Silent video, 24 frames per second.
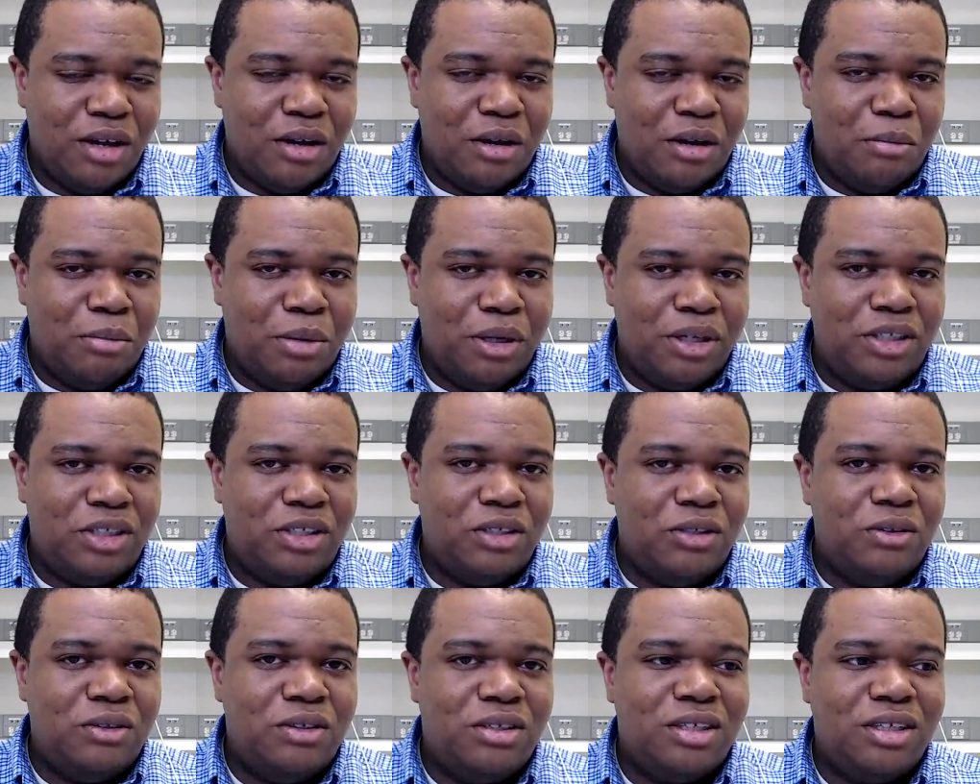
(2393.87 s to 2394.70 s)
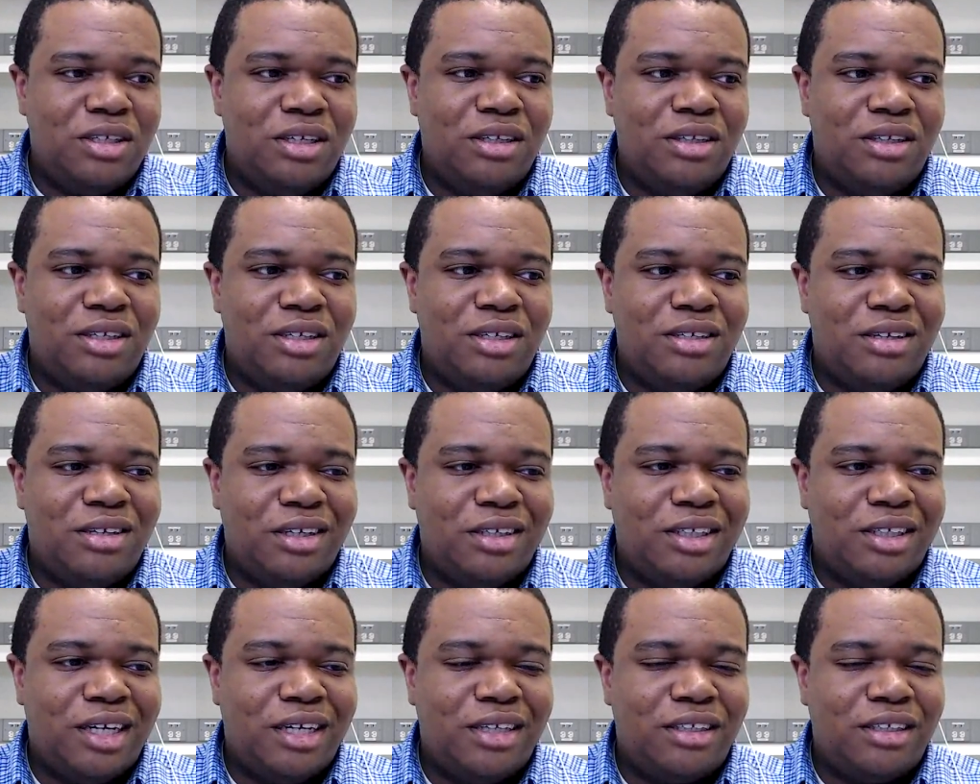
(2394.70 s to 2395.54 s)
but using the
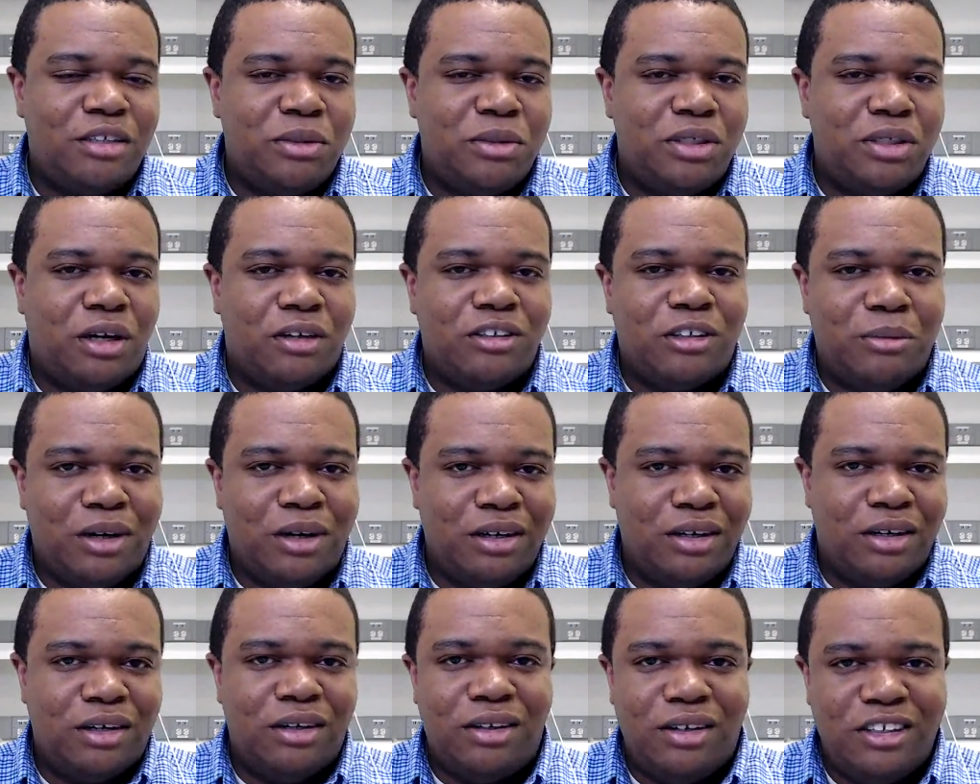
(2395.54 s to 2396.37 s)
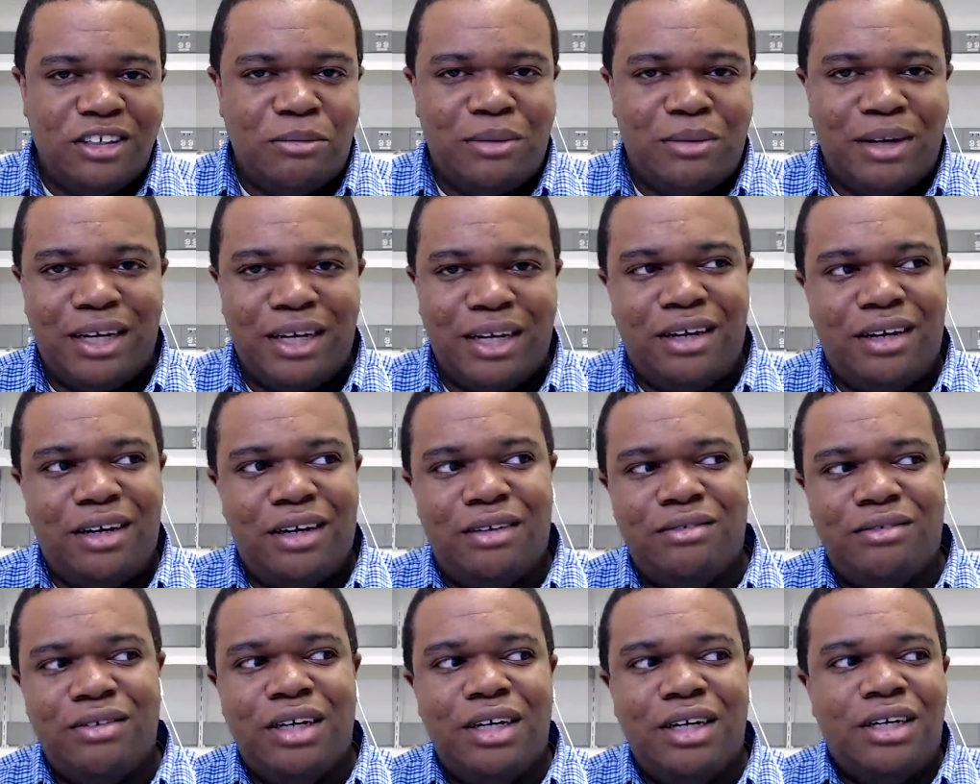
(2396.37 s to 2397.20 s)
suggestion we talked about earlier about
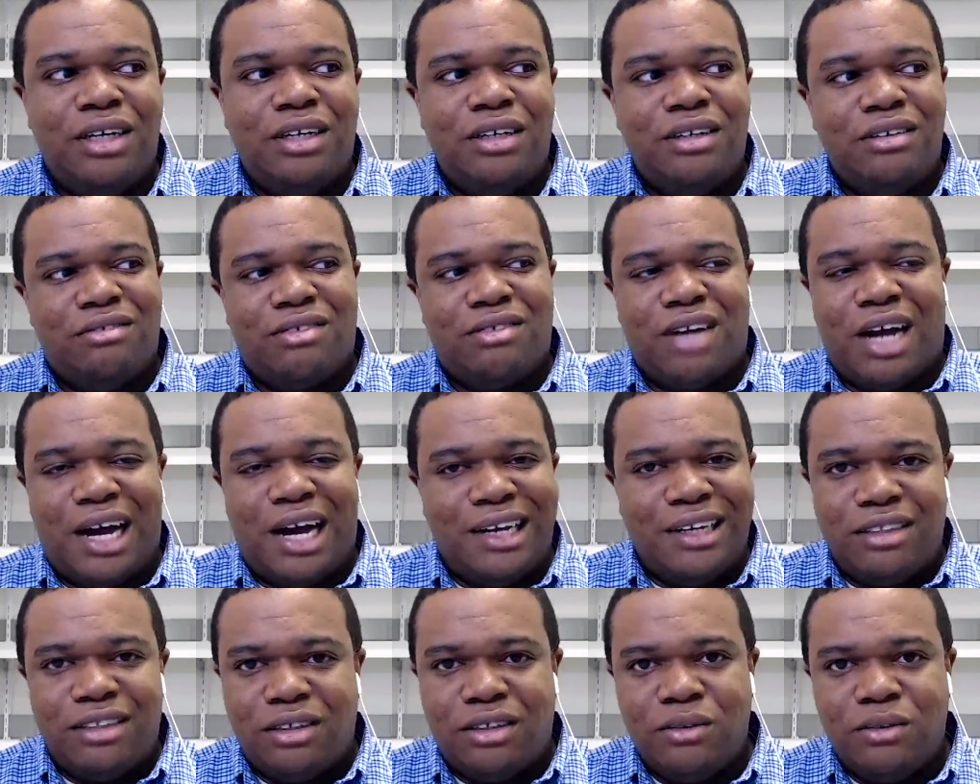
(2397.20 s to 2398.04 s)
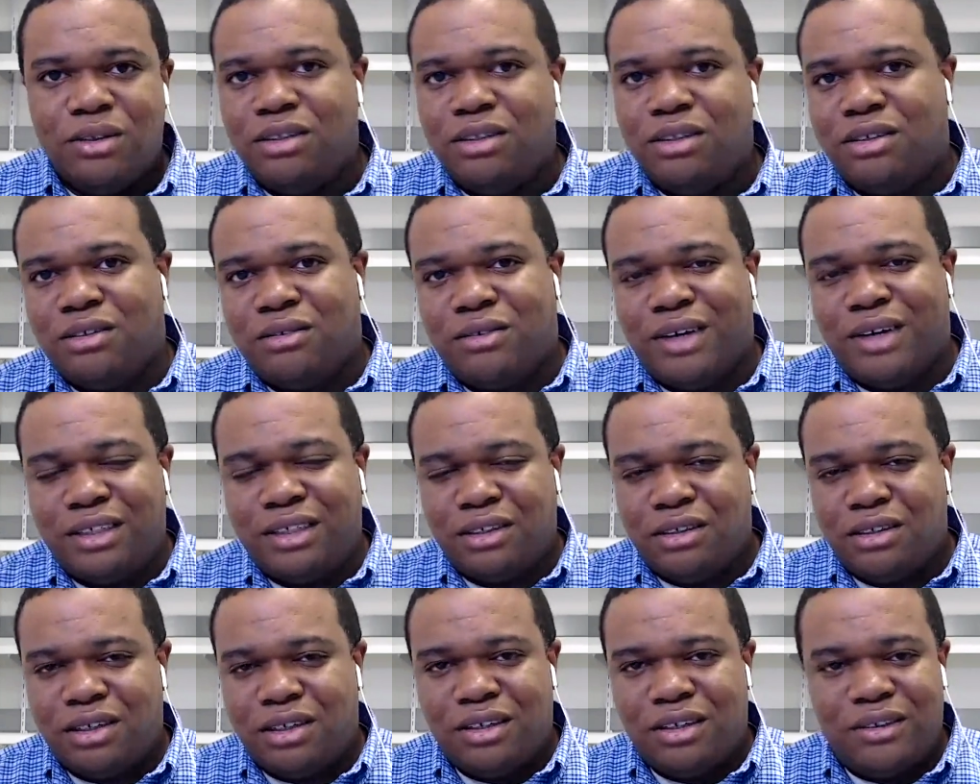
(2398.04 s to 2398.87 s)
getting college students to write
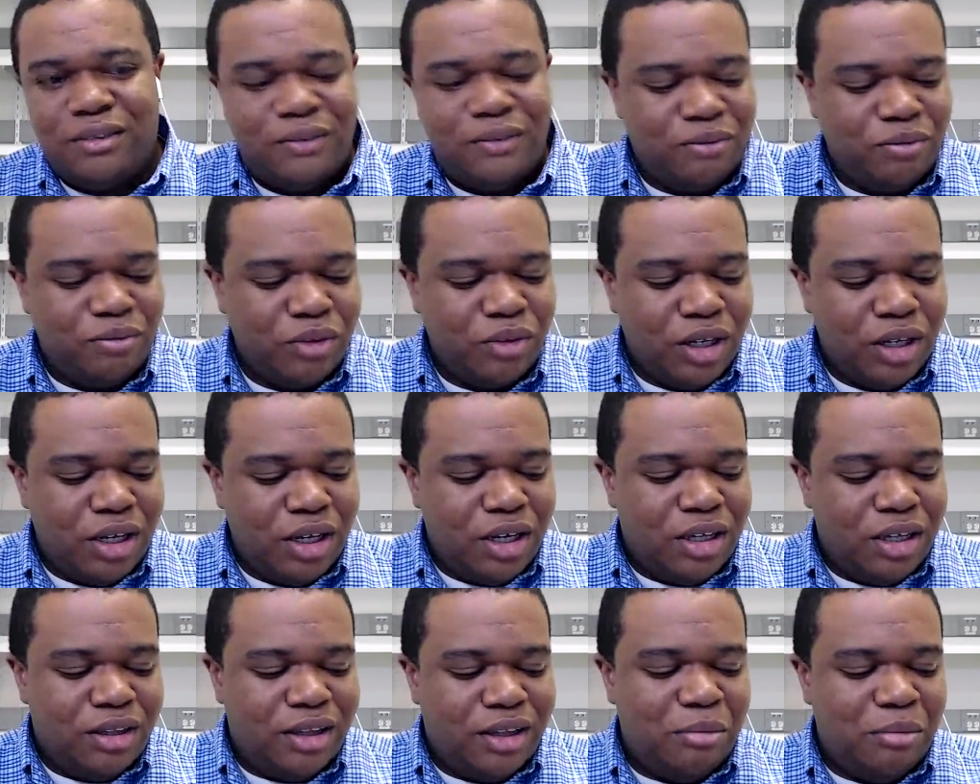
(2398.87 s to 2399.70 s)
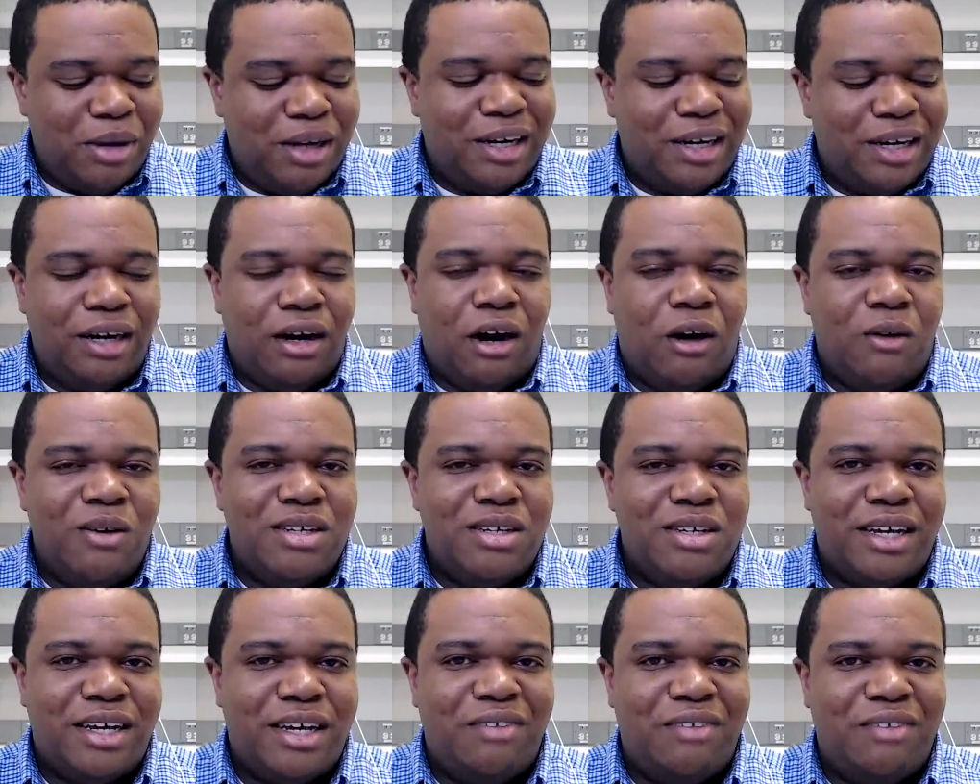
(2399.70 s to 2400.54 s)
your stuff, they might not always
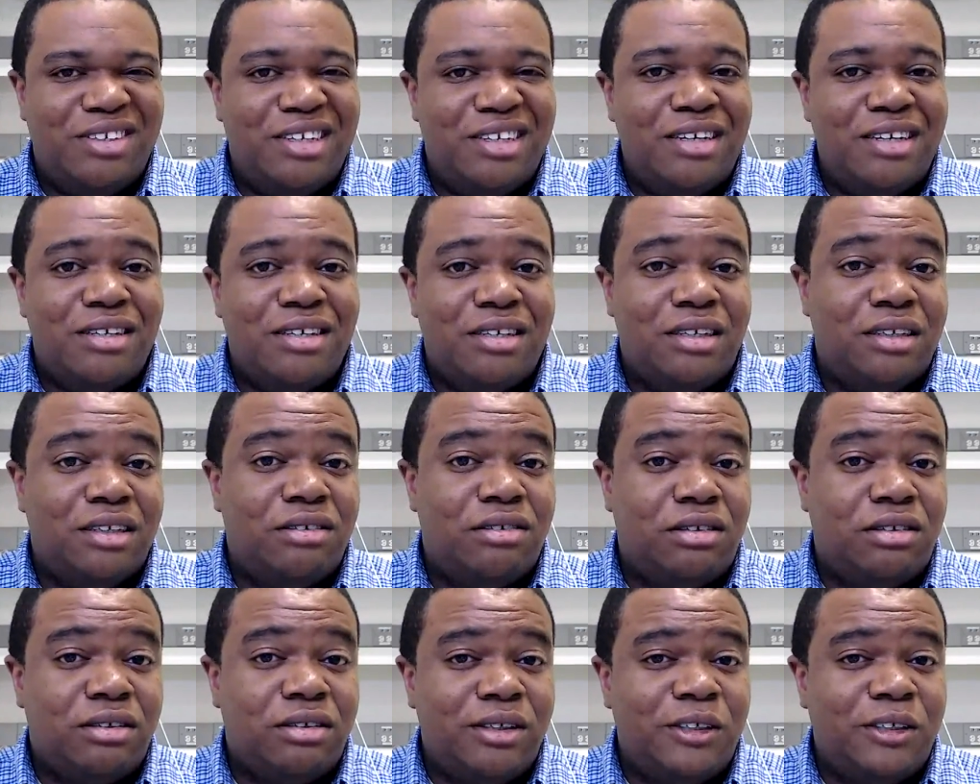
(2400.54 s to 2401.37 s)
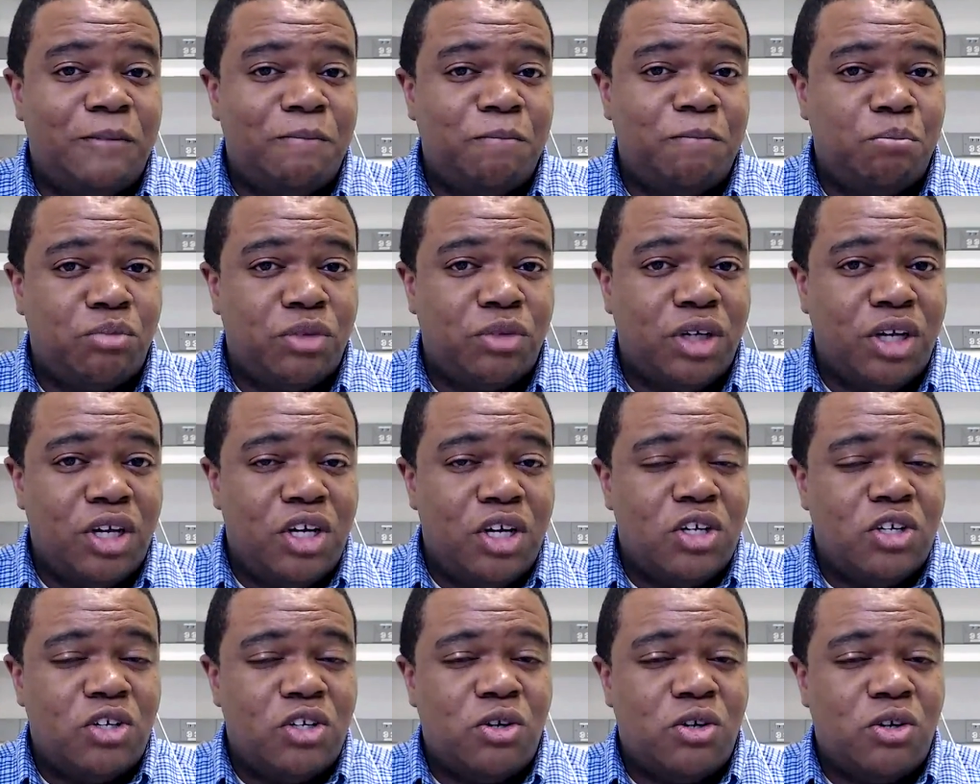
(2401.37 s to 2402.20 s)
have a decent history.
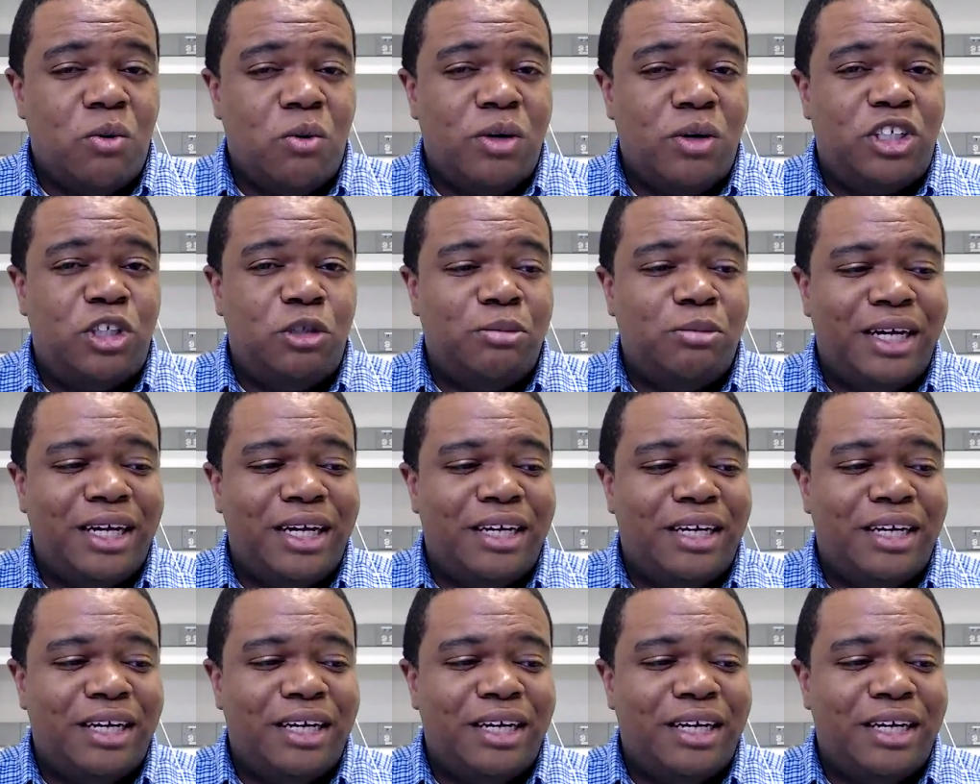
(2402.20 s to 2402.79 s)
So what you might